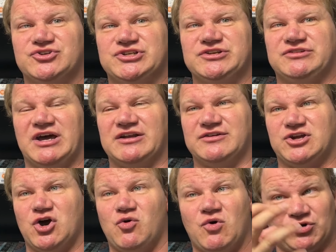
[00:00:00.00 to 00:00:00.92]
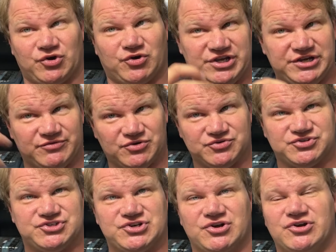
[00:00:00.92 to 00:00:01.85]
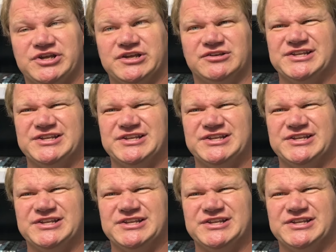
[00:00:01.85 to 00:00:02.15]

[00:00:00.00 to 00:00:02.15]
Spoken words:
she'd kind of go on her hero's journey,